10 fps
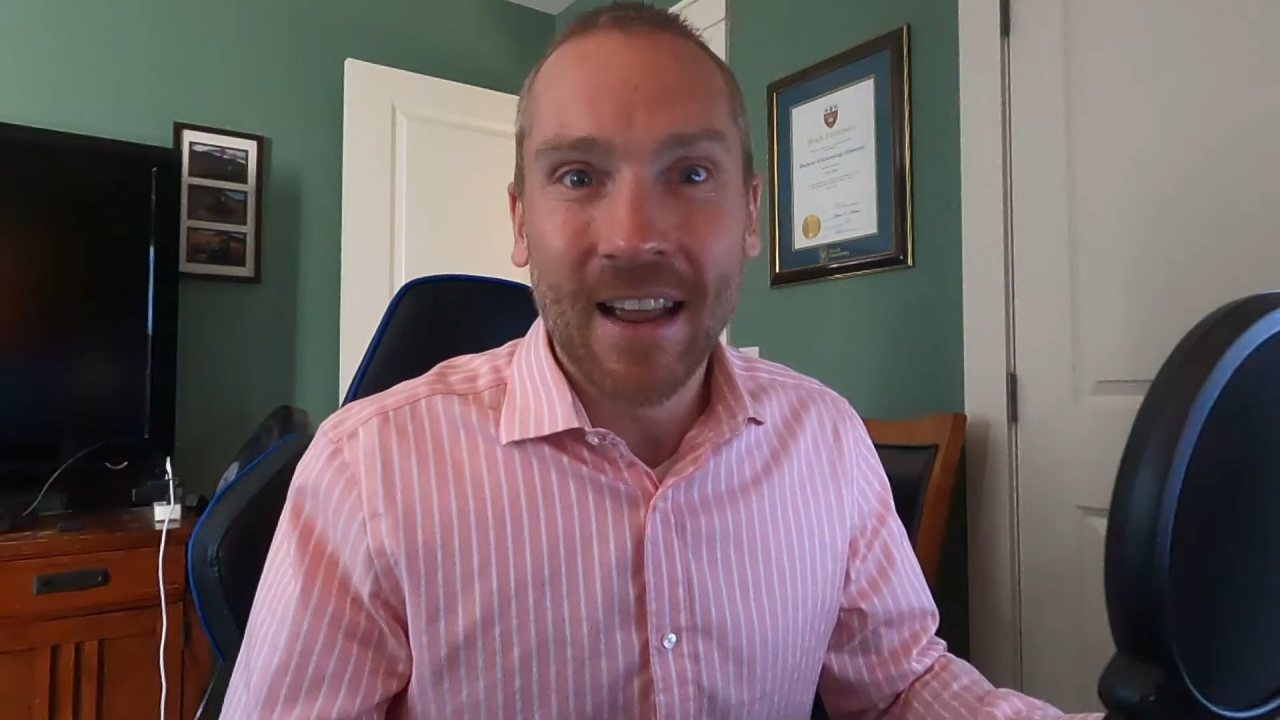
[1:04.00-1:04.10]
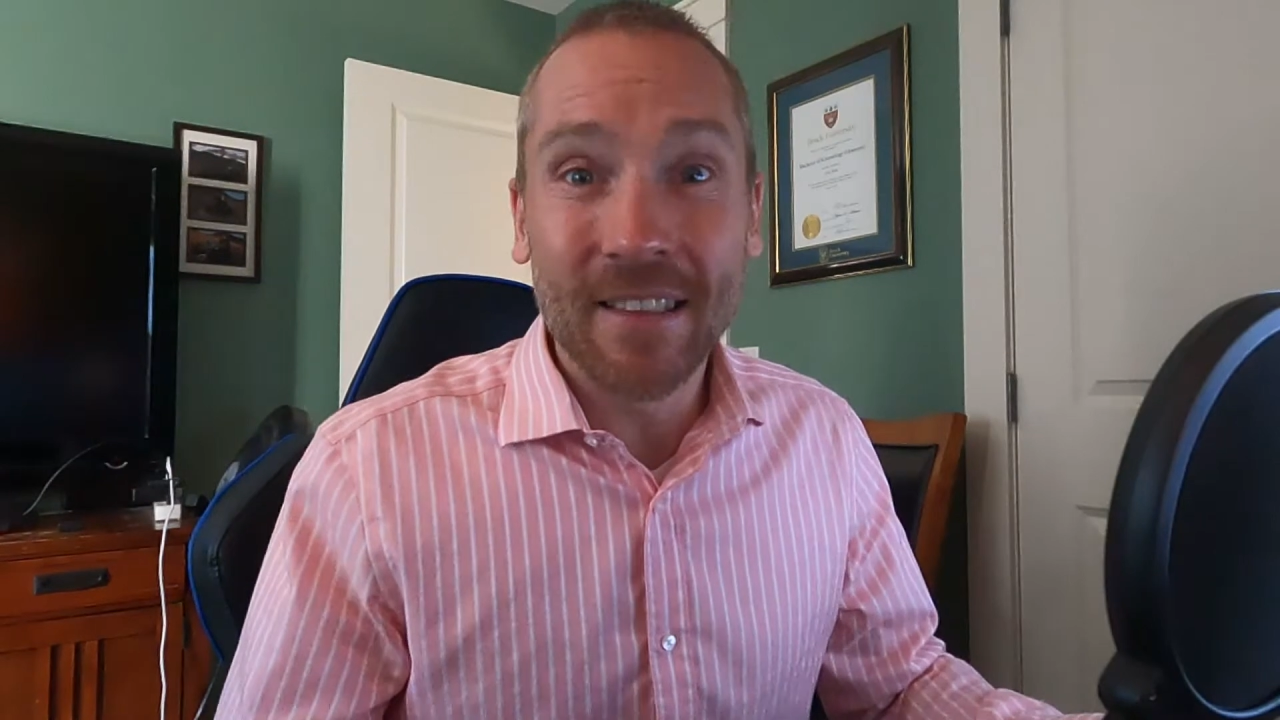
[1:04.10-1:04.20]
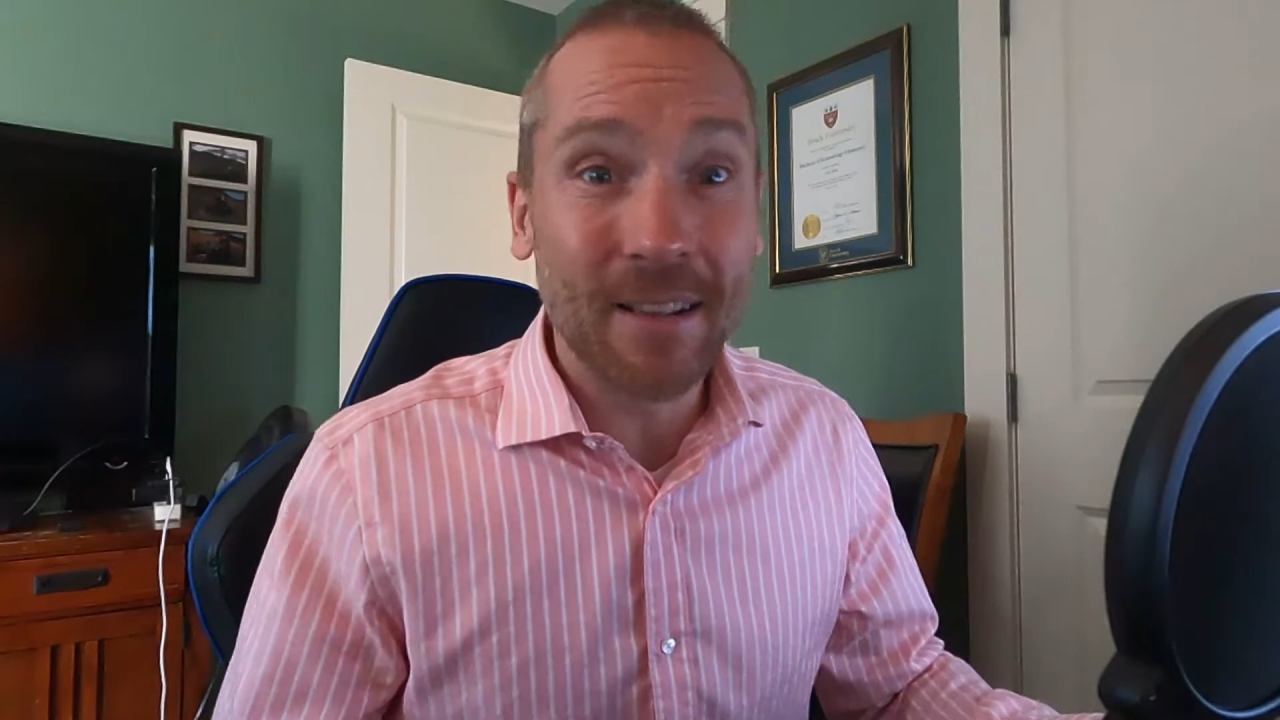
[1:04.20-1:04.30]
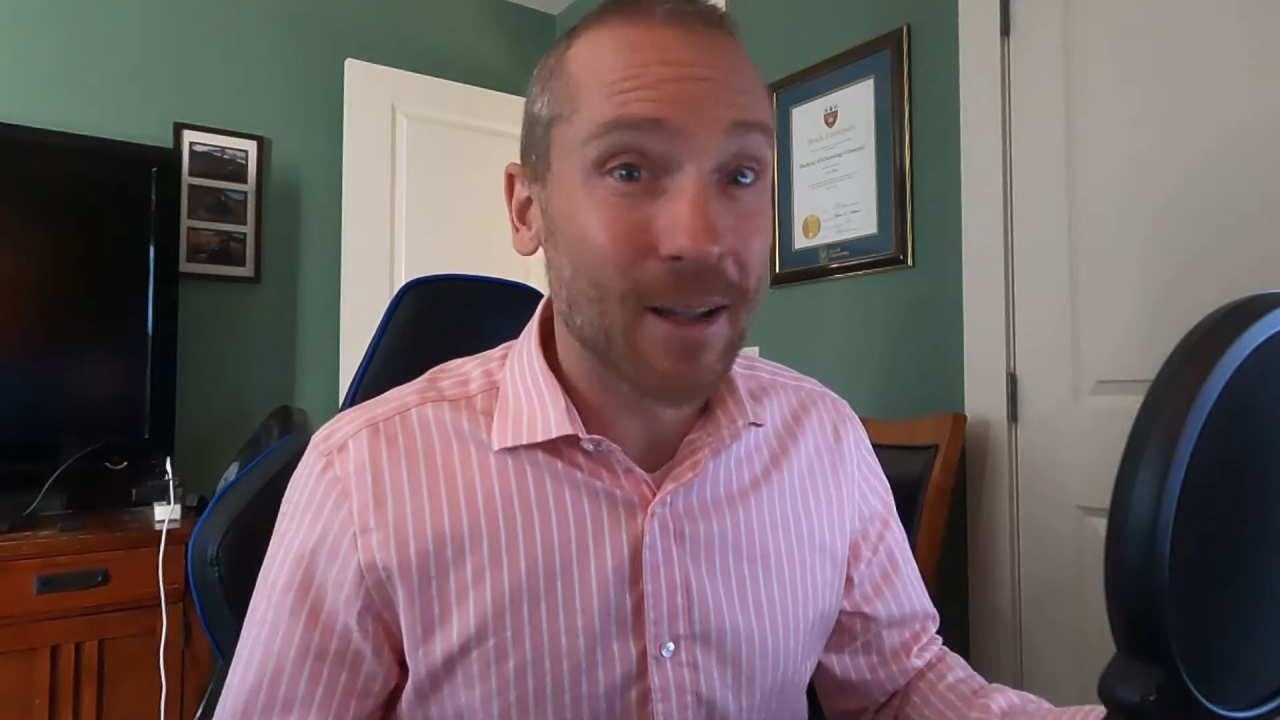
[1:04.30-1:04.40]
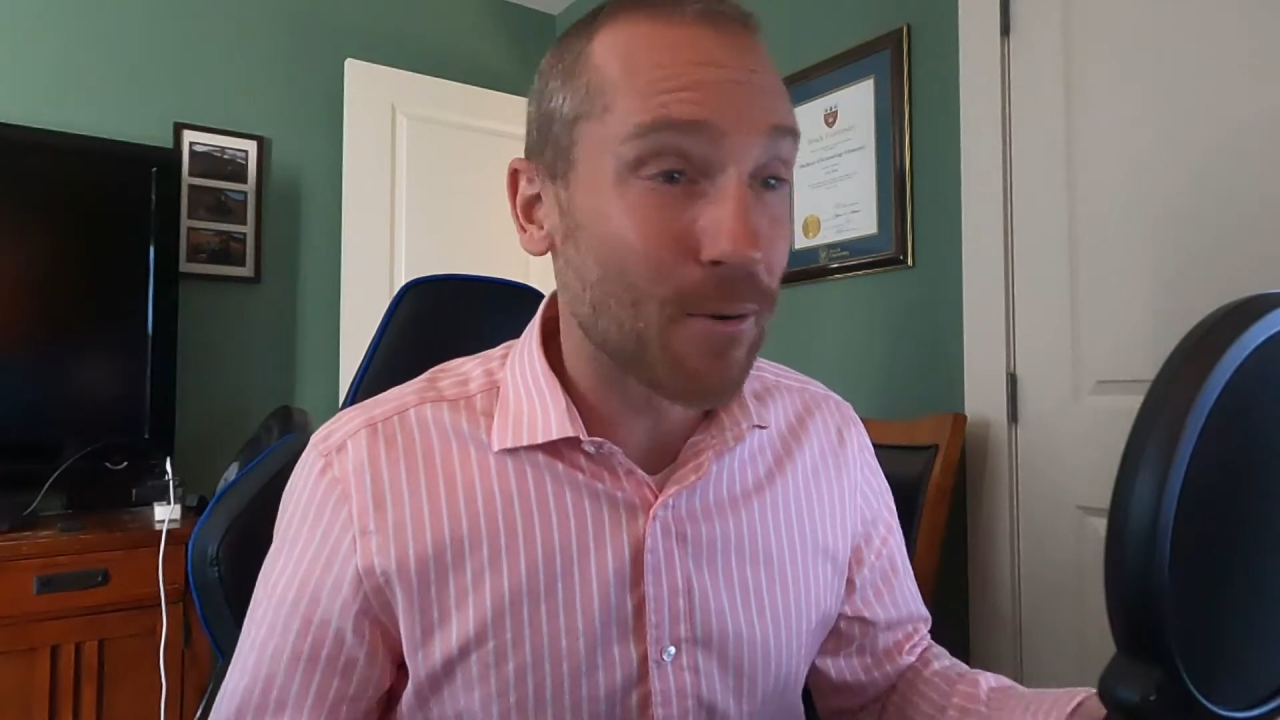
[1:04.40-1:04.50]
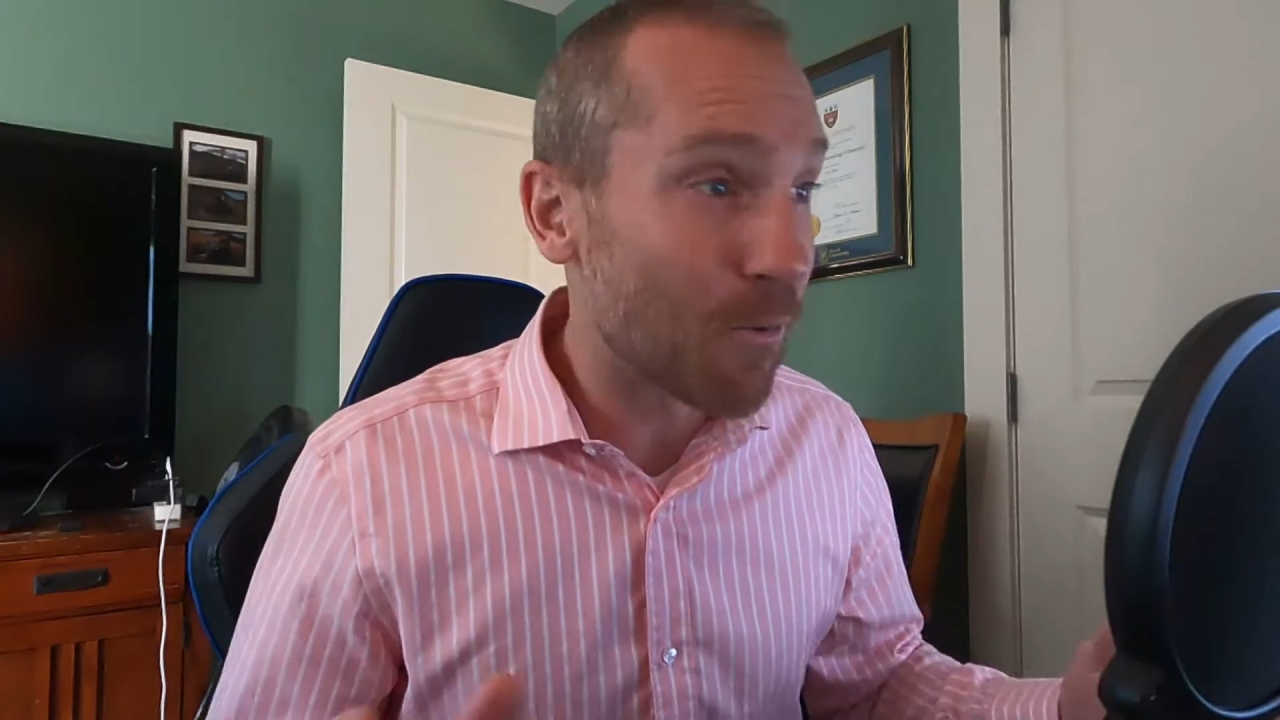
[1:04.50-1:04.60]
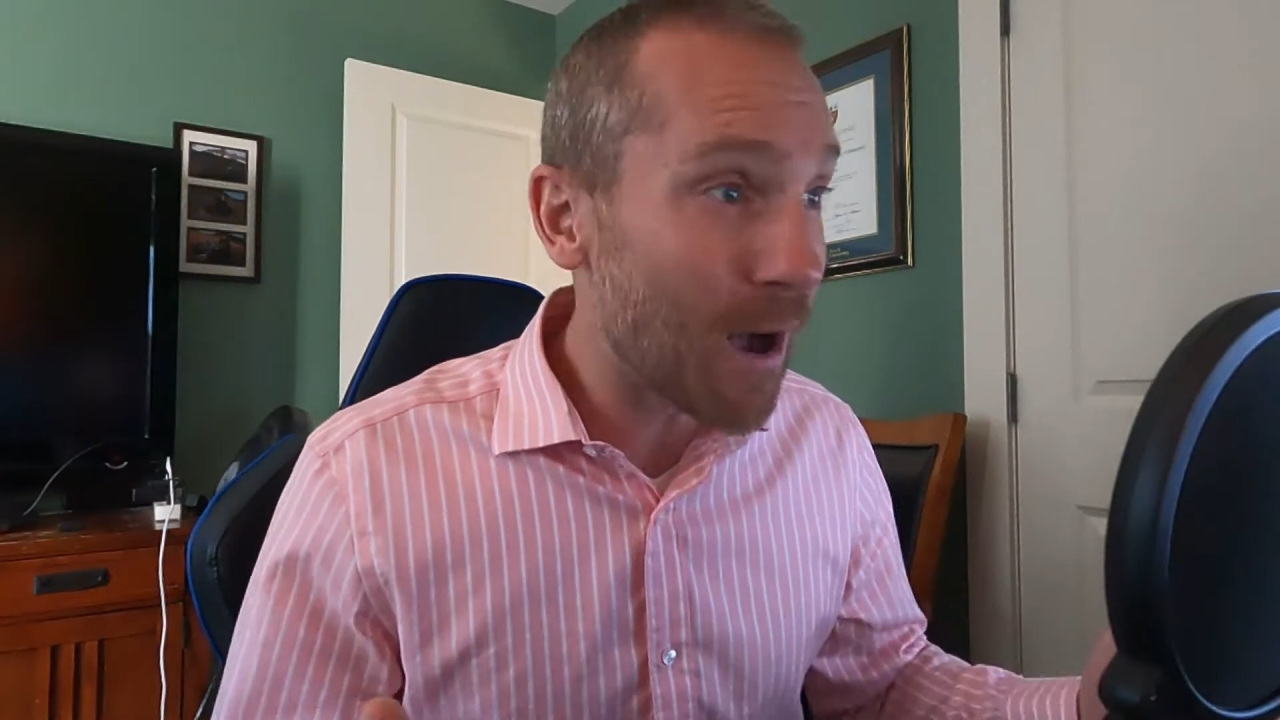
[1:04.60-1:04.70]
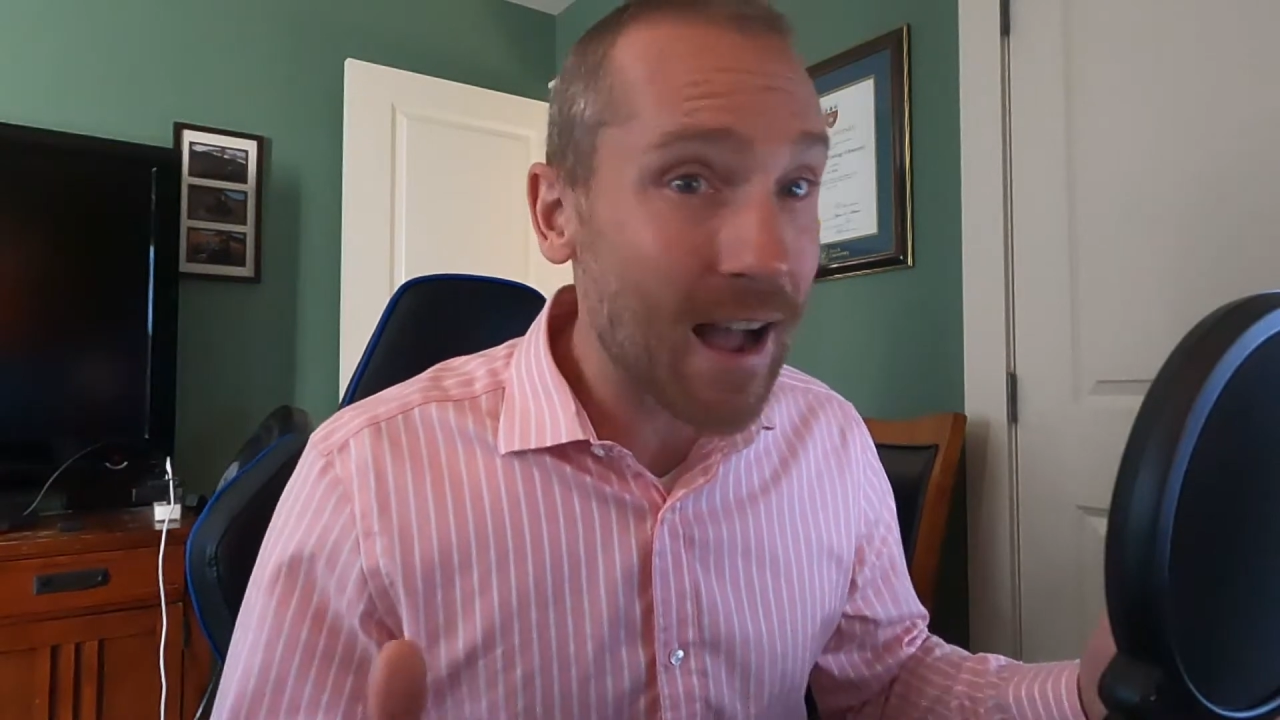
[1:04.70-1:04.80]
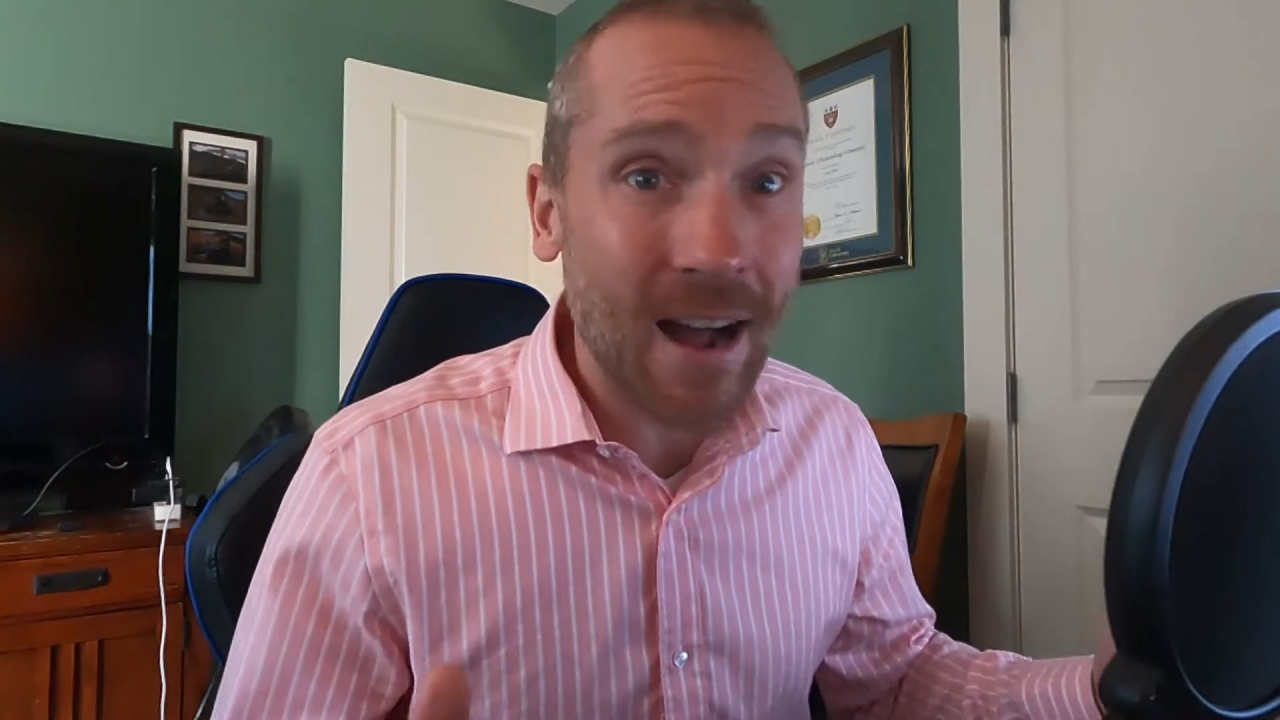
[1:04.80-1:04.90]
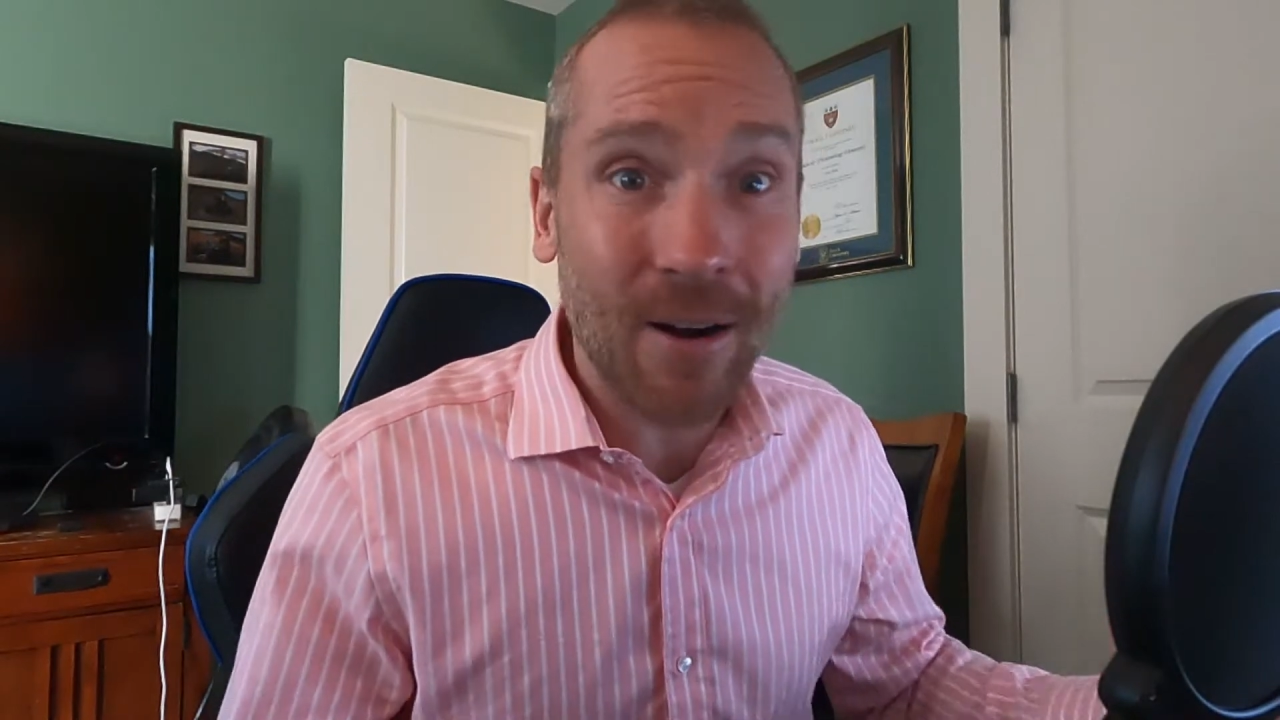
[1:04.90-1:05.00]
And they're like,
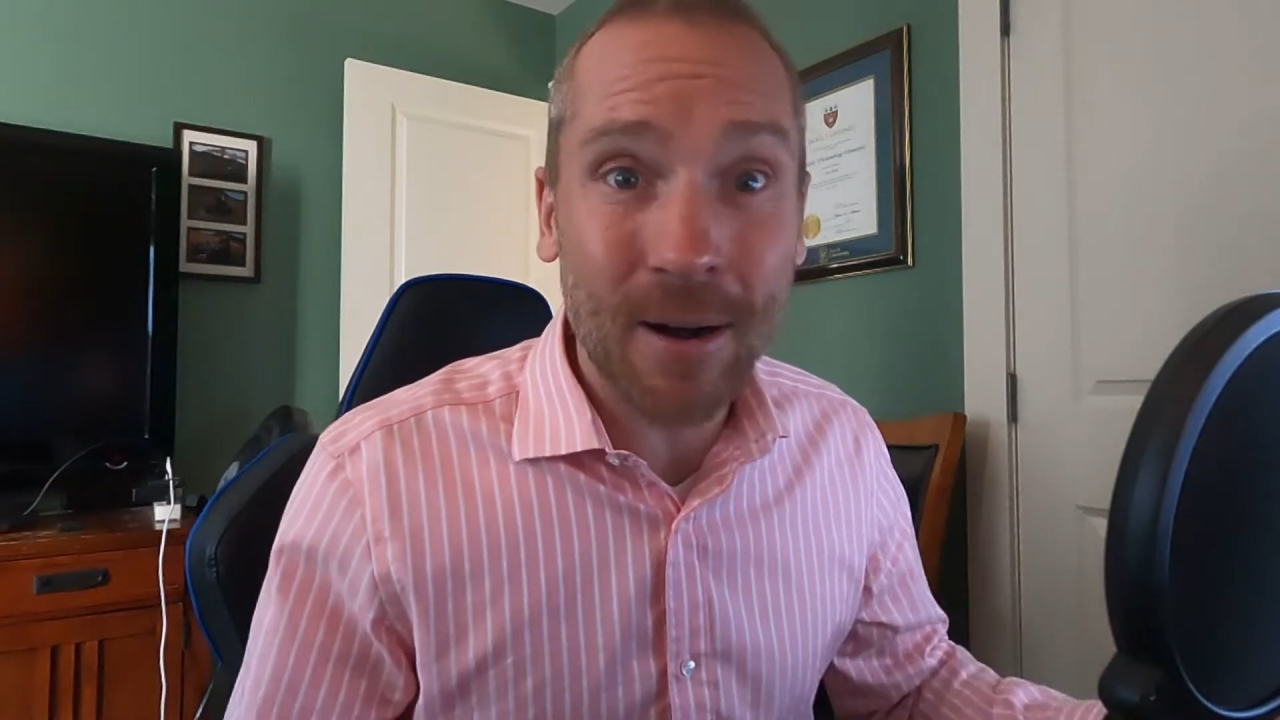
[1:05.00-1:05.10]
wow,